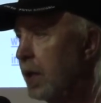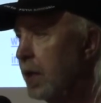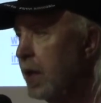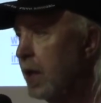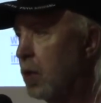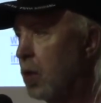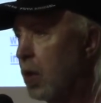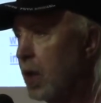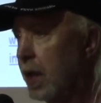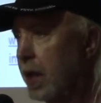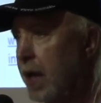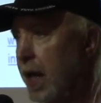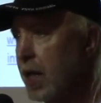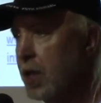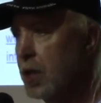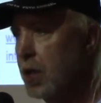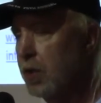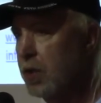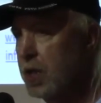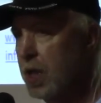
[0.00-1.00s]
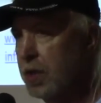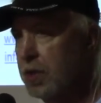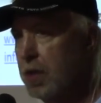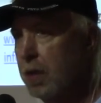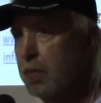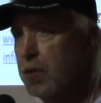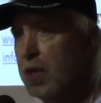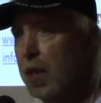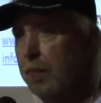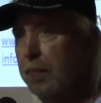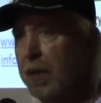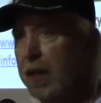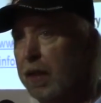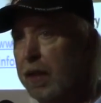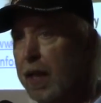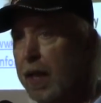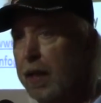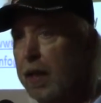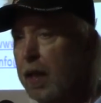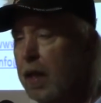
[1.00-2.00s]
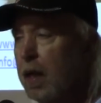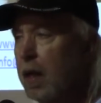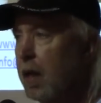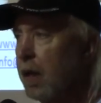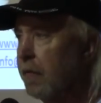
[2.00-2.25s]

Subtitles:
decortication system, something that